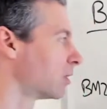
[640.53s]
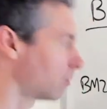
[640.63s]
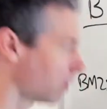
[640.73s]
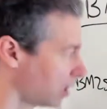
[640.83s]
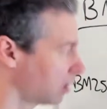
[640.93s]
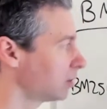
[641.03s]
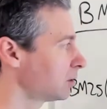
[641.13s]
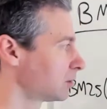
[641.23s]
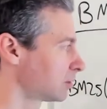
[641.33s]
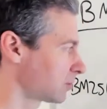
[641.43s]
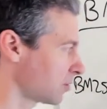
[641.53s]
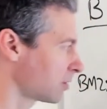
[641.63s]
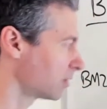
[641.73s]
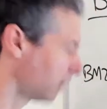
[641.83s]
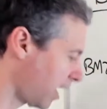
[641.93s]
Well, so
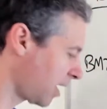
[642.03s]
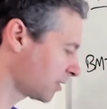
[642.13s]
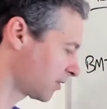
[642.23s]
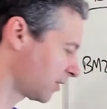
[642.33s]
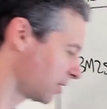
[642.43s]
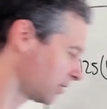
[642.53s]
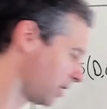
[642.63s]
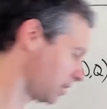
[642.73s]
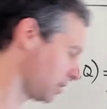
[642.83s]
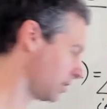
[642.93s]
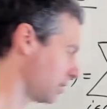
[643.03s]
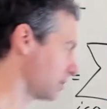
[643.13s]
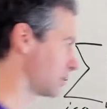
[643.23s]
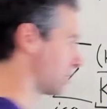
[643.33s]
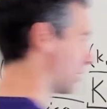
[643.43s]
the last thing then is